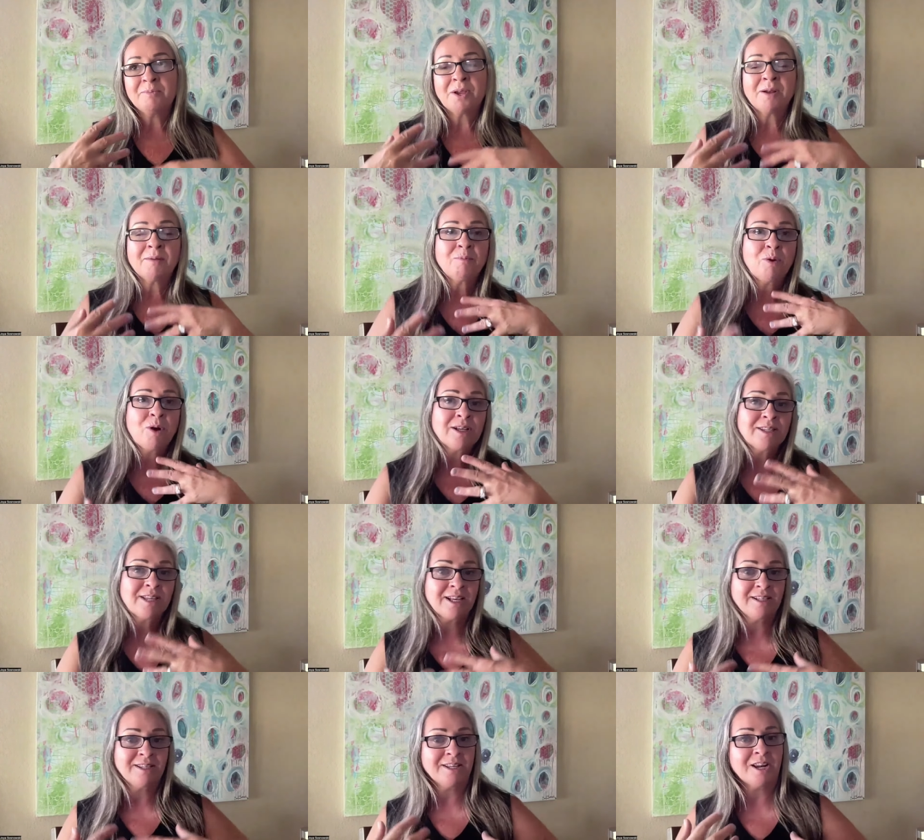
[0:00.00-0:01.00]
um,
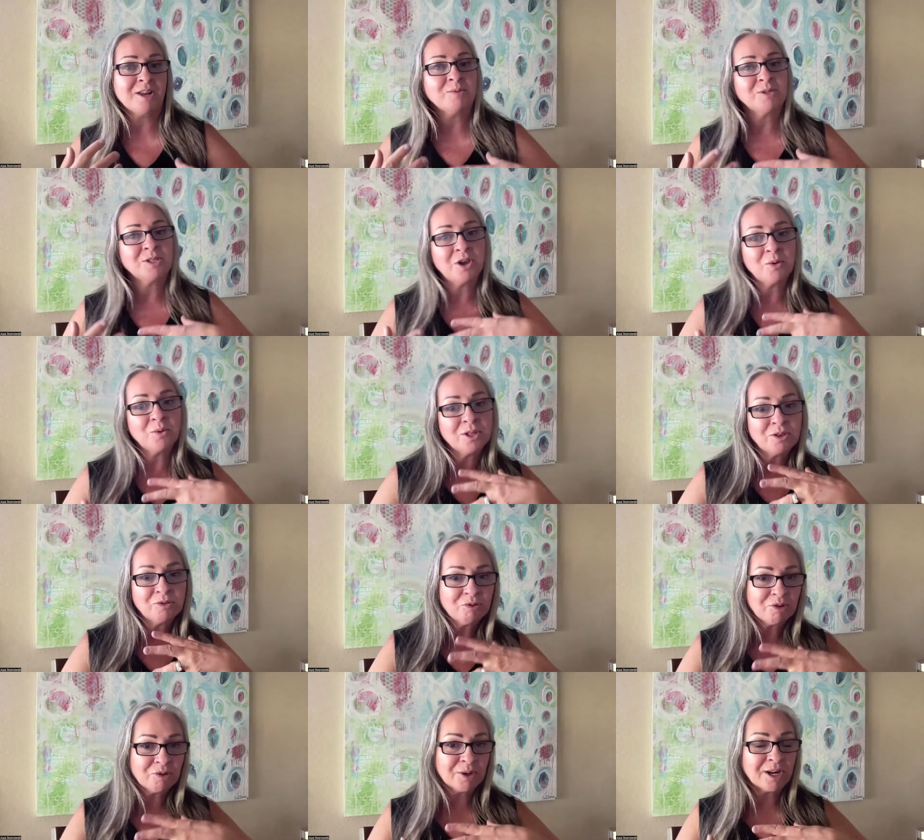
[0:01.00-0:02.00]
process that I was going
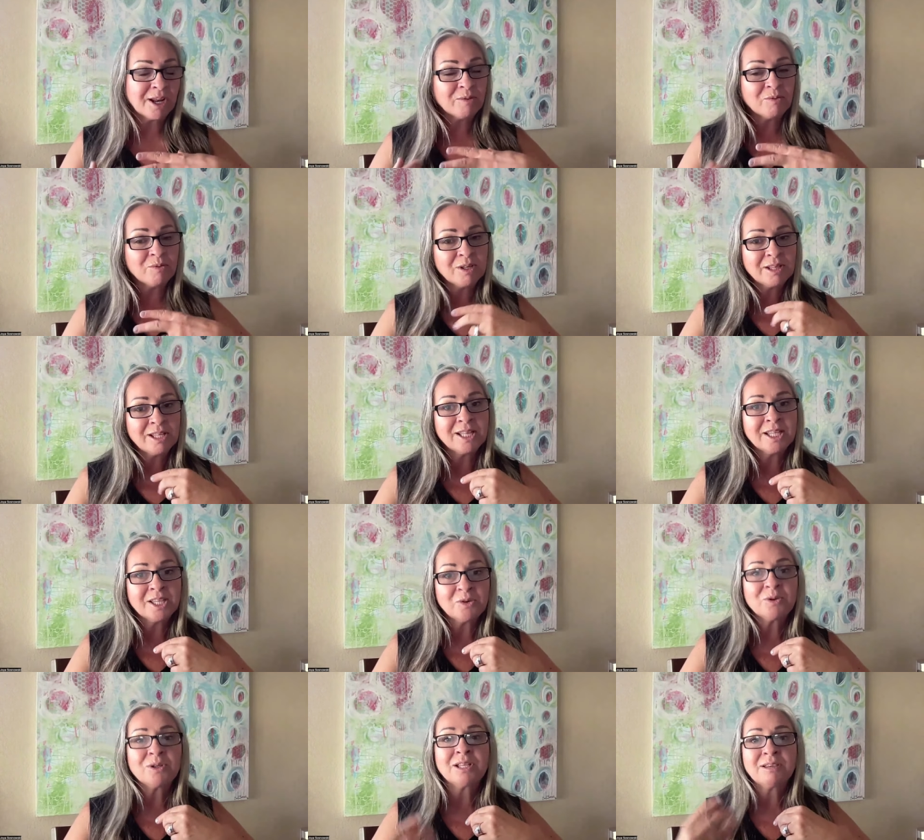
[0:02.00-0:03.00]
through. And I really
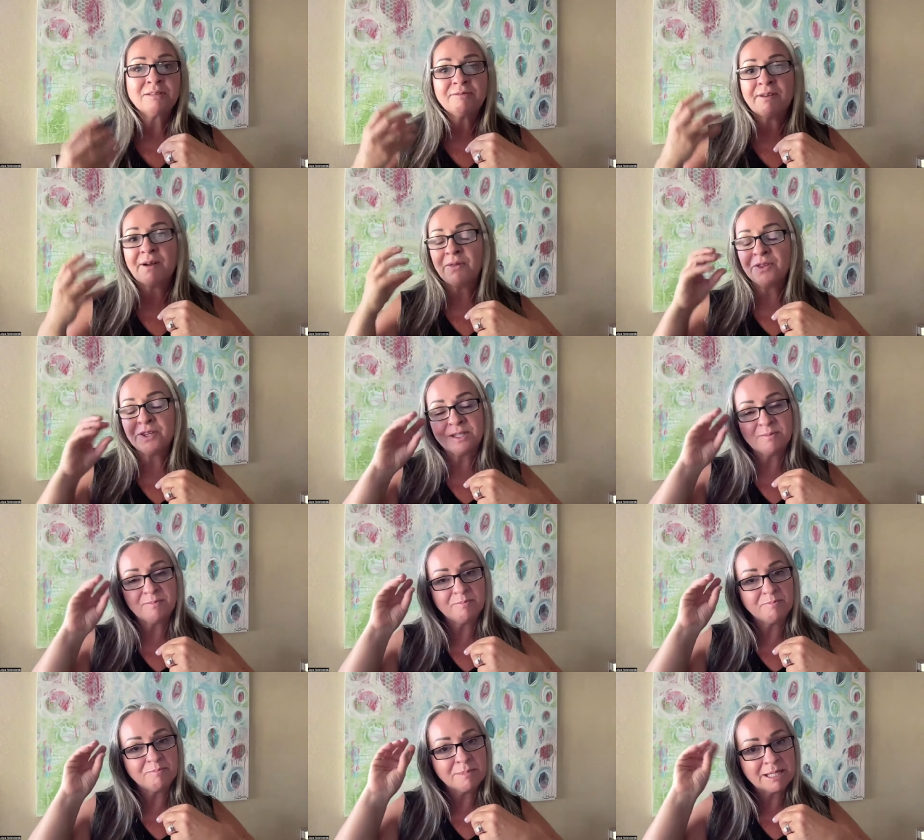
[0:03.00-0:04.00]
literally felt
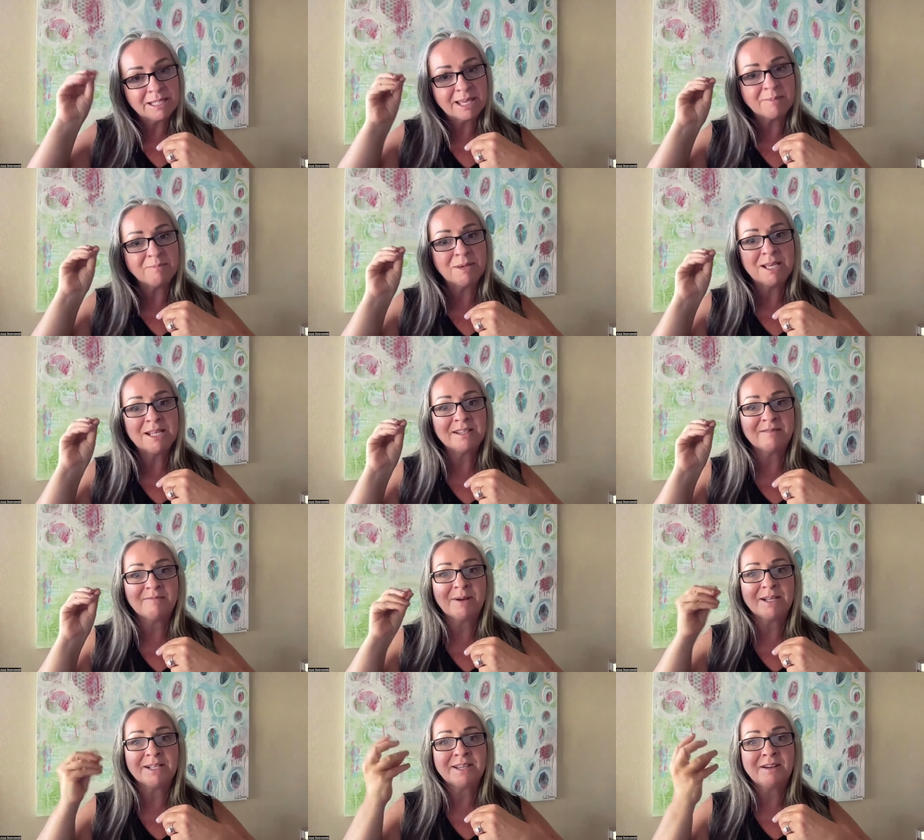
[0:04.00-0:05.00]
this missing piece
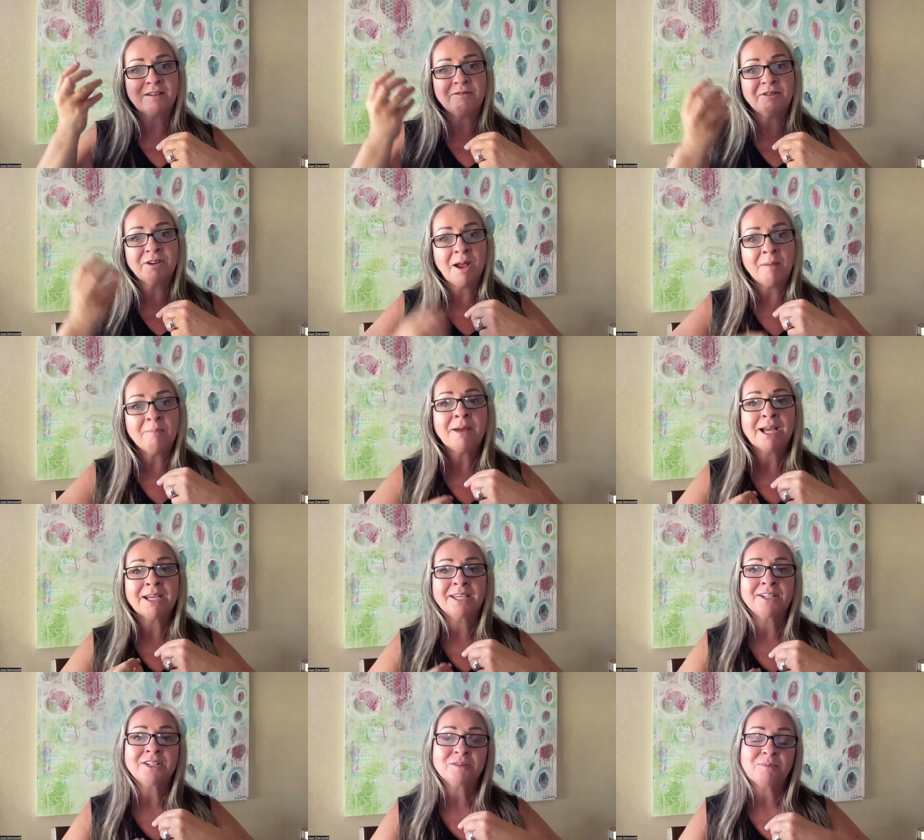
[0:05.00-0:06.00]
of myself come
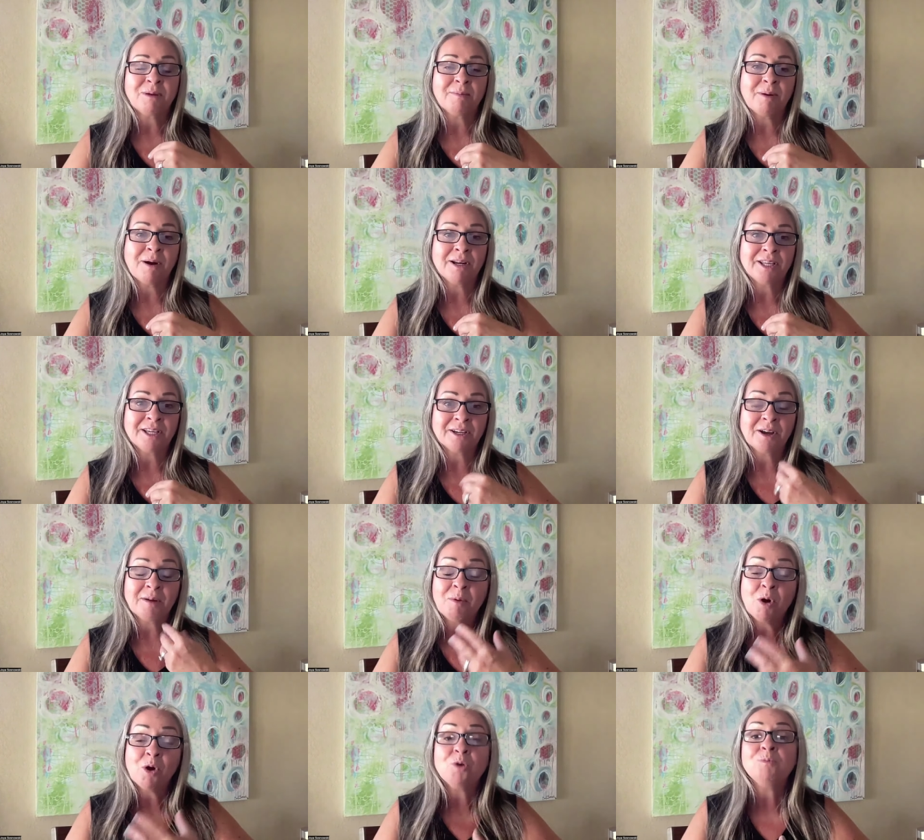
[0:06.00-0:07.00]
back into my body and
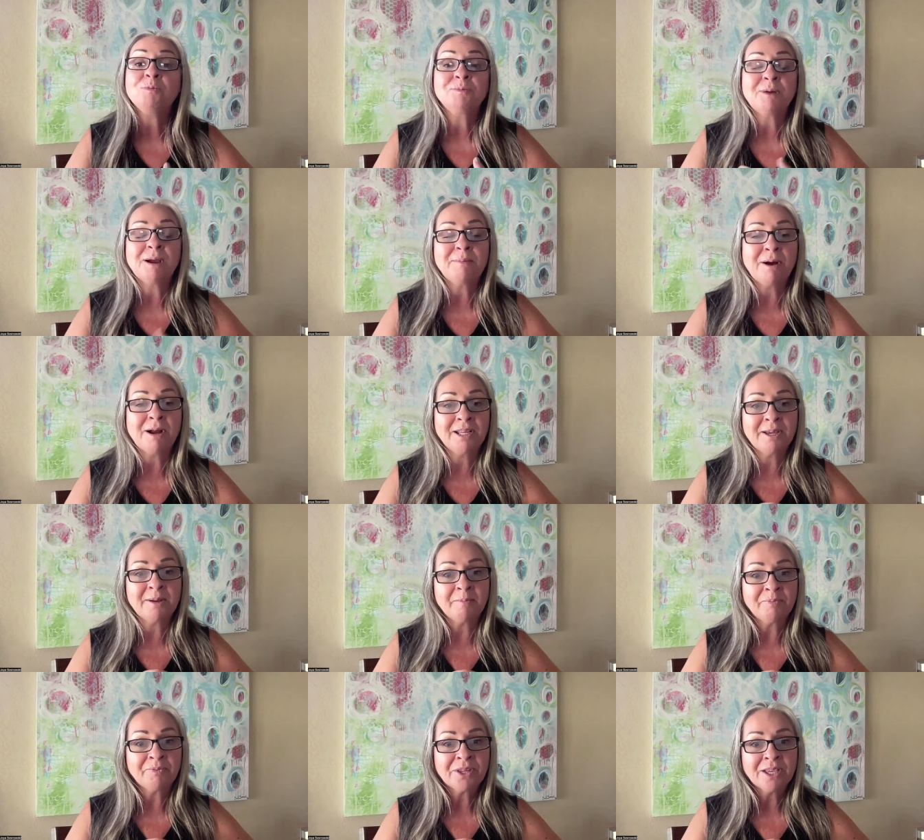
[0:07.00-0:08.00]
come home to my
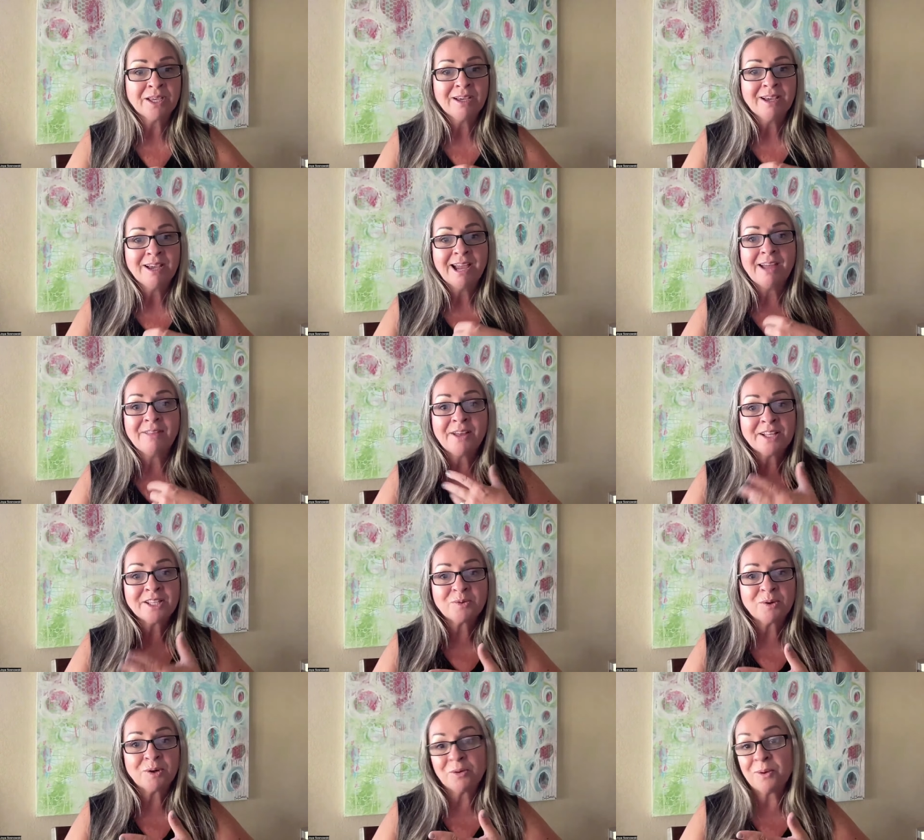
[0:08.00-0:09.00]
body. And
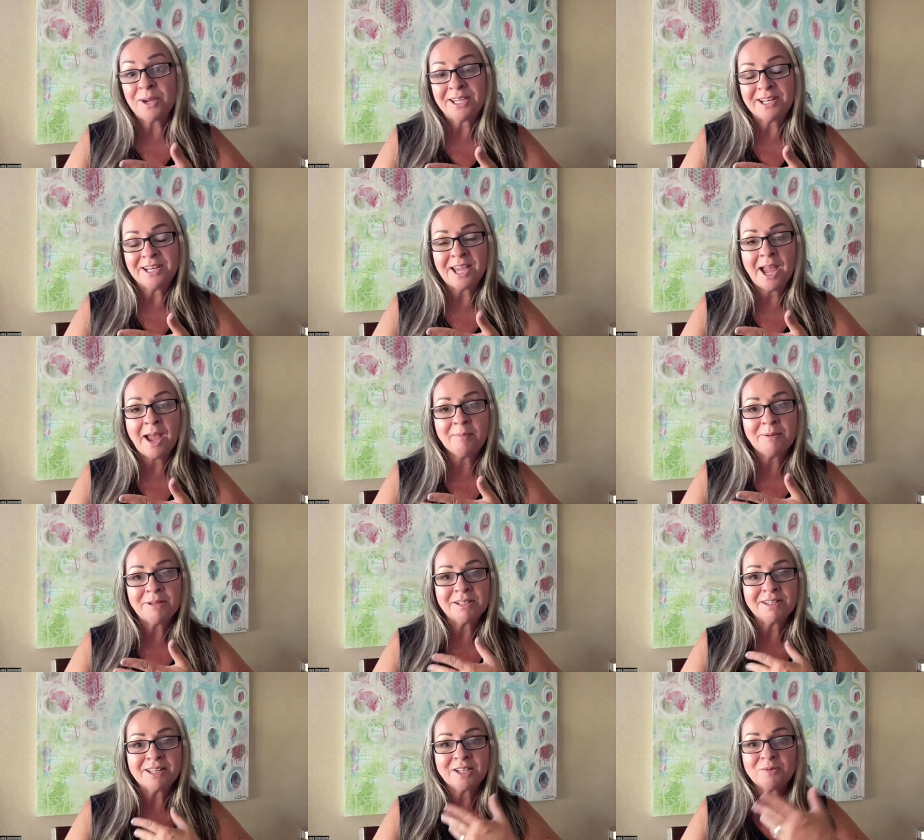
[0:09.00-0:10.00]
that's where awakening
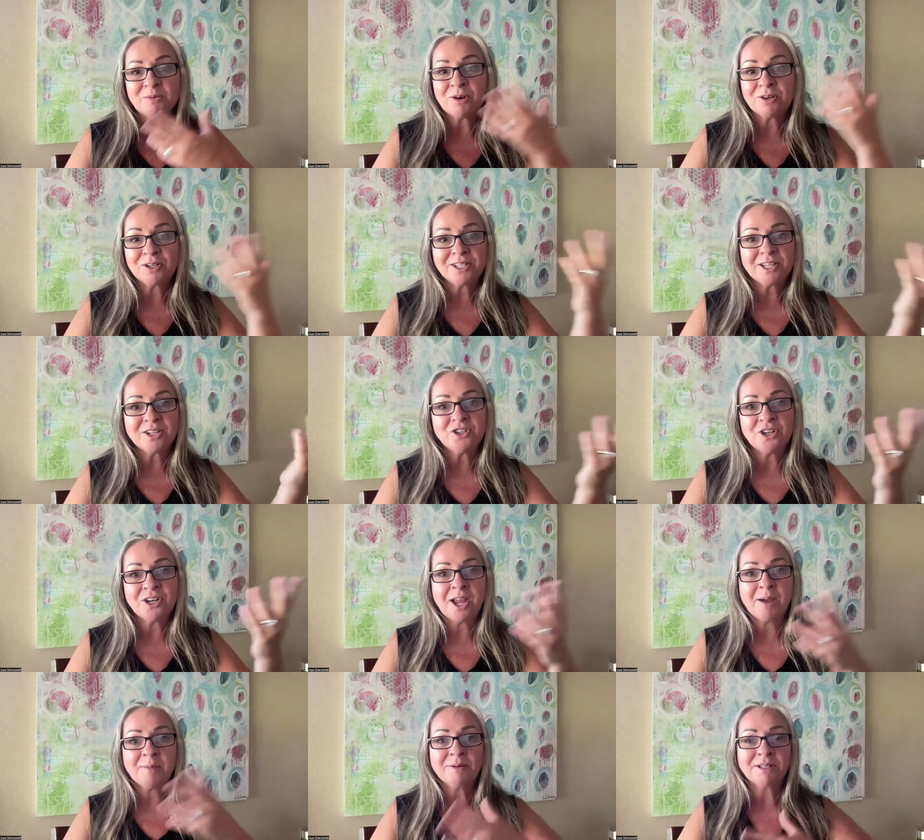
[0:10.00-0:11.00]
happens. That's where our
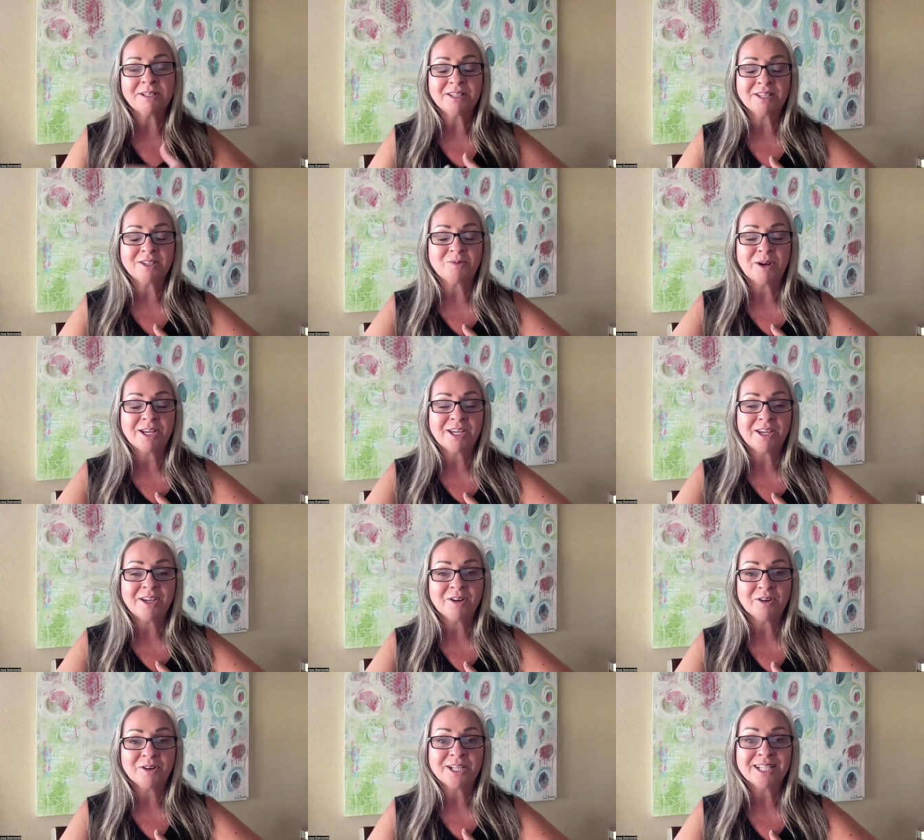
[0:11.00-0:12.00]
ascension happens, is right
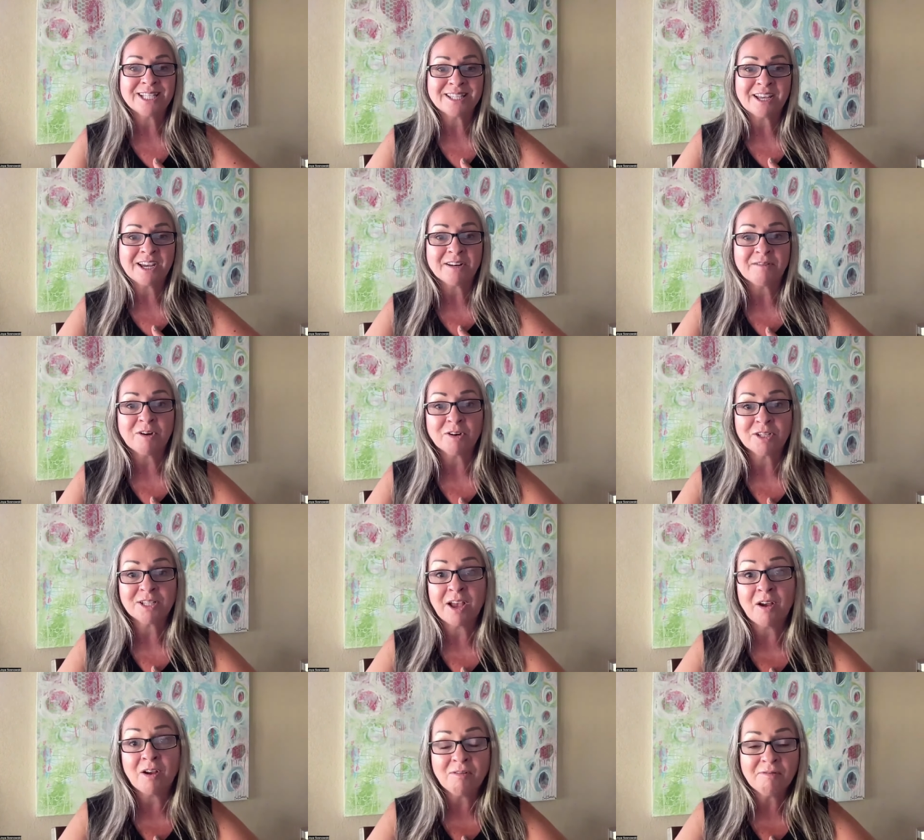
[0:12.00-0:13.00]
here inside of
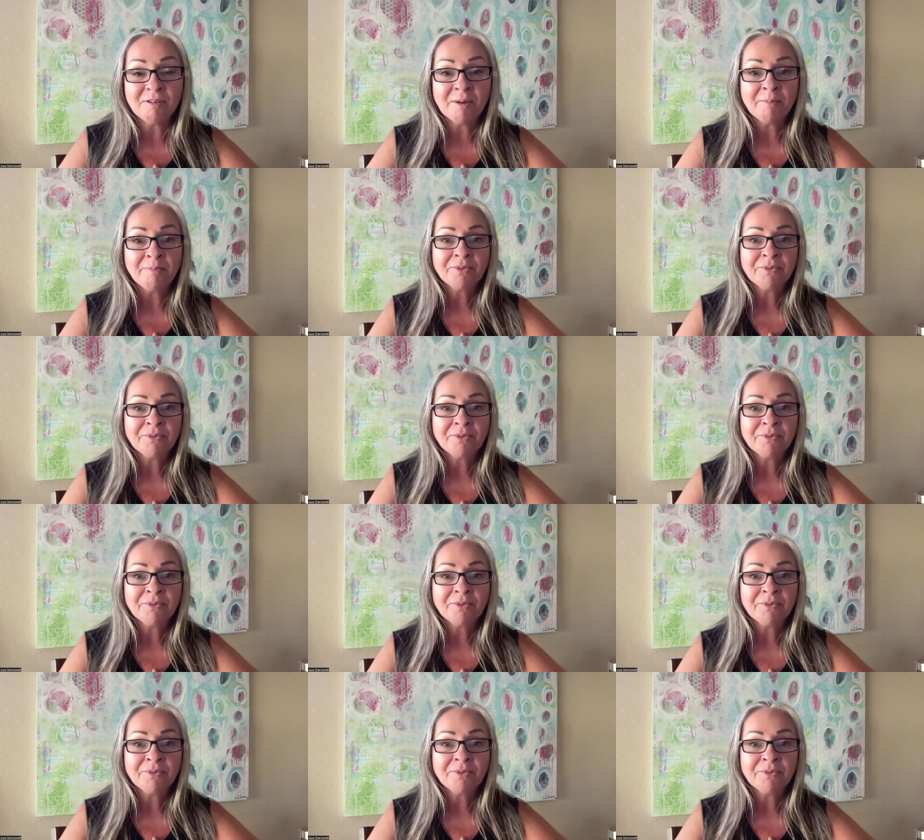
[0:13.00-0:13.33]
ourself.